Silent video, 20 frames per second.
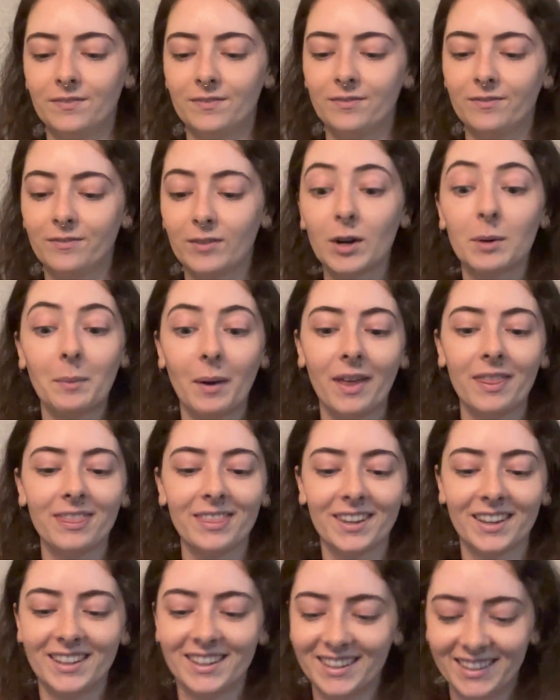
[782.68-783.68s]
for a month.
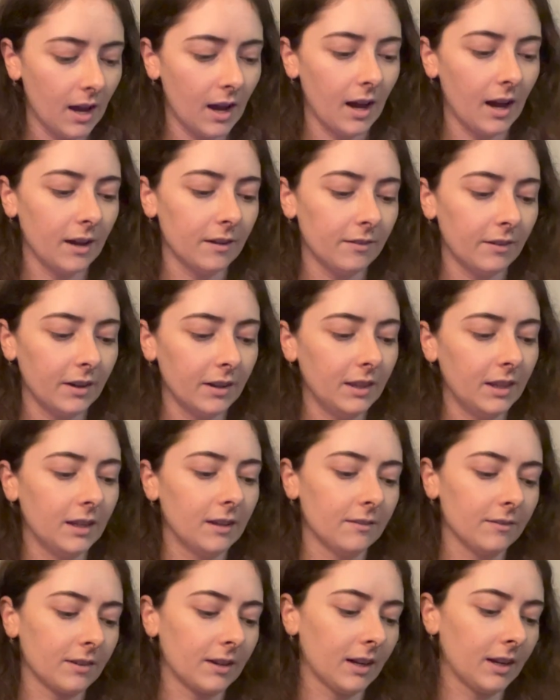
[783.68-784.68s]
I finally
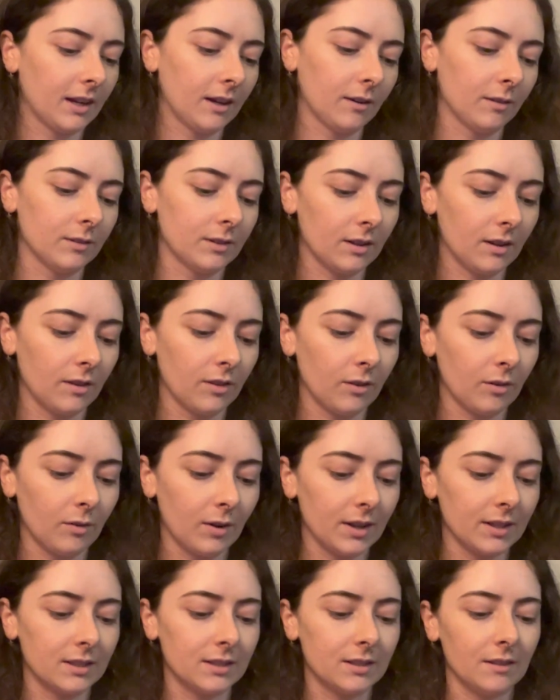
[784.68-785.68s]
have cut out the
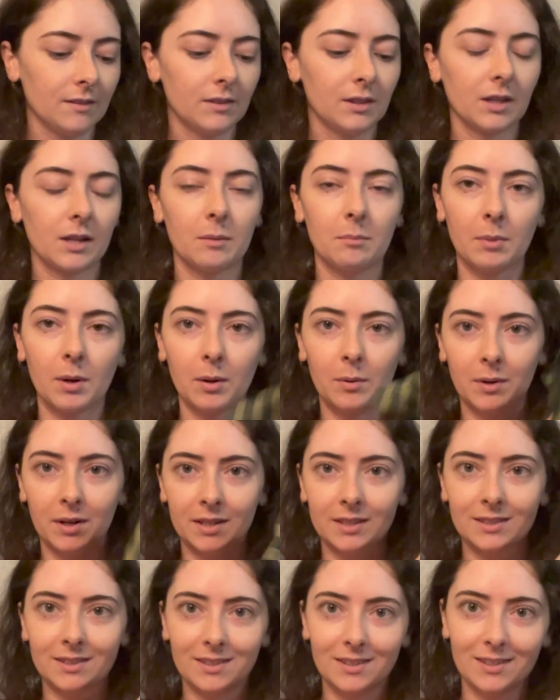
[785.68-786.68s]
rest of the
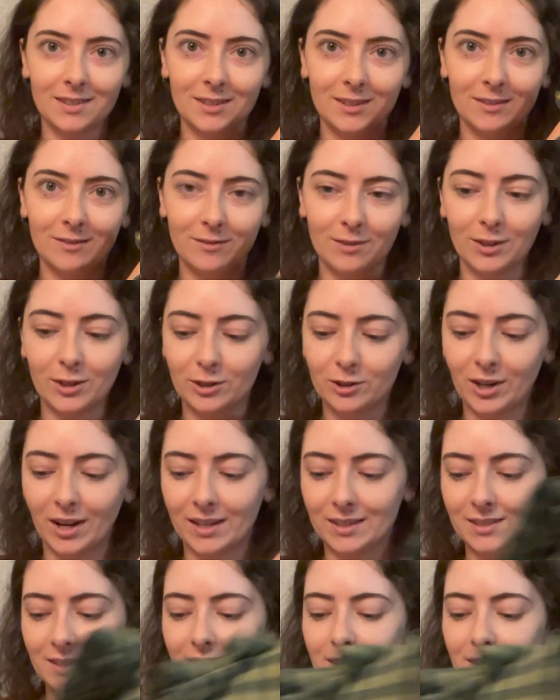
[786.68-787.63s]
components for the dress.